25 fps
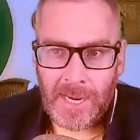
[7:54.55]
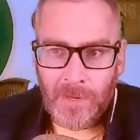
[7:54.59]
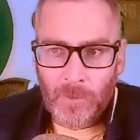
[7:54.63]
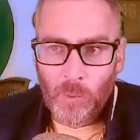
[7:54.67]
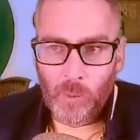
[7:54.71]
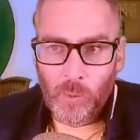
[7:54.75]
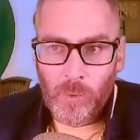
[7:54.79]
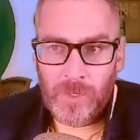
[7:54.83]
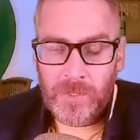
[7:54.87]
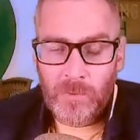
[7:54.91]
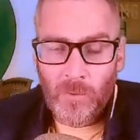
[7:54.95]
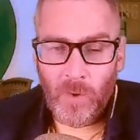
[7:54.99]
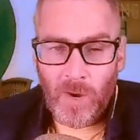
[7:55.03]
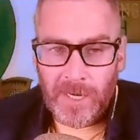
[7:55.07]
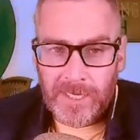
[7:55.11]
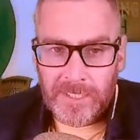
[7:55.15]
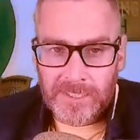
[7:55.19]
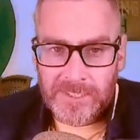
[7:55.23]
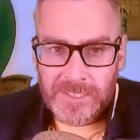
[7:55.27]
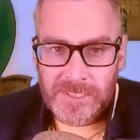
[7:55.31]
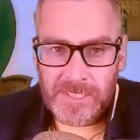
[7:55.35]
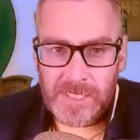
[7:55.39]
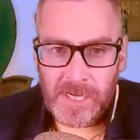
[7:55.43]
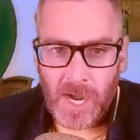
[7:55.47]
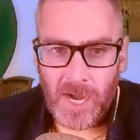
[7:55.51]
we want to
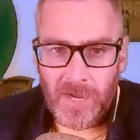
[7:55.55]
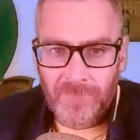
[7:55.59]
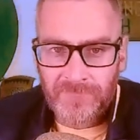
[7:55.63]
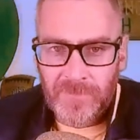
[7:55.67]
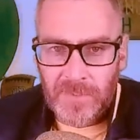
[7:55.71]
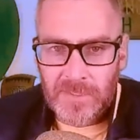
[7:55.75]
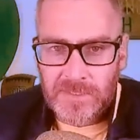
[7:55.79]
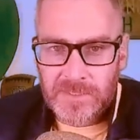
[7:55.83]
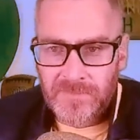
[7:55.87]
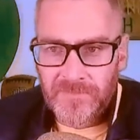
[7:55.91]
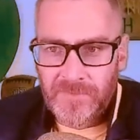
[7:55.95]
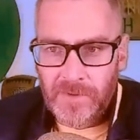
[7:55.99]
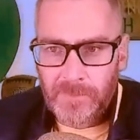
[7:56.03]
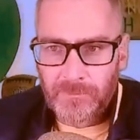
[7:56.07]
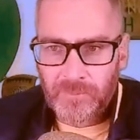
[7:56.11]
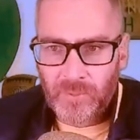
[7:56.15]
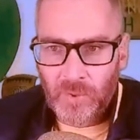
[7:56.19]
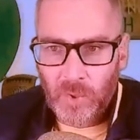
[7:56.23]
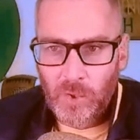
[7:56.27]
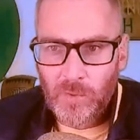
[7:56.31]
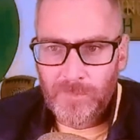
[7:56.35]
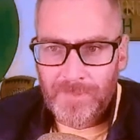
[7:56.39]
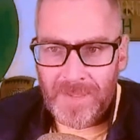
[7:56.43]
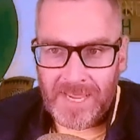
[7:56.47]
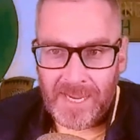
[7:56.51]
see offensive
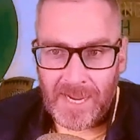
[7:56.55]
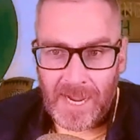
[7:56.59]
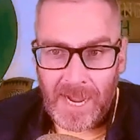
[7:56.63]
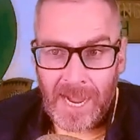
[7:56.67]
improvement.